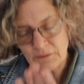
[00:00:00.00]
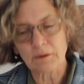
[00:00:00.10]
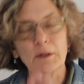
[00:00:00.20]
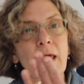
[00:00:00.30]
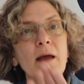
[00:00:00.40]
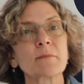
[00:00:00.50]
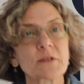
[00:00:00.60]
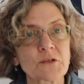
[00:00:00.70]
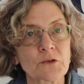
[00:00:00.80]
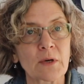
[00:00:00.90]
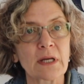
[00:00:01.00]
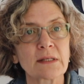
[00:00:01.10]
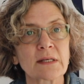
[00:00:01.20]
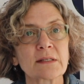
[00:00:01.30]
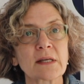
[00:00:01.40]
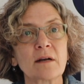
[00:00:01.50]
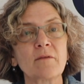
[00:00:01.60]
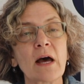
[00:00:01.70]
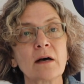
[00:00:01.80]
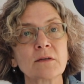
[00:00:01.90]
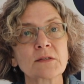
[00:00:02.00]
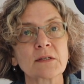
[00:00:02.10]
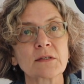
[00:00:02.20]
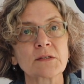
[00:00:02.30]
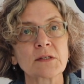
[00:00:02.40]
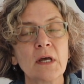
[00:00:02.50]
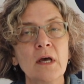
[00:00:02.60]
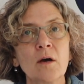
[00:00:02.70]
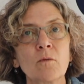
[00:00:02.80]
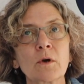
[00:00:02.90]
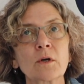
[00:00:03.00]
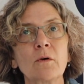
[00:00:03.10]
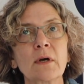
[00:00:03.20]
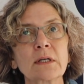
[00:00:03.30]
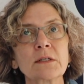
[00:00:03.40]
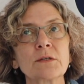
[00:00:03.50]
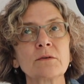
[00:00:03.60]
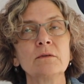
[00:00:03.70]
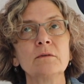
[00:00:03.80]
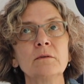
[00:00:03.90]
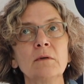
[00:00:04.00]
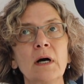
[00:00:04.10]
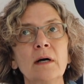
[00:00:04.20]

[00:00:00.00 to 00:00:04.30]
clamped to screens inside of houses, we're going to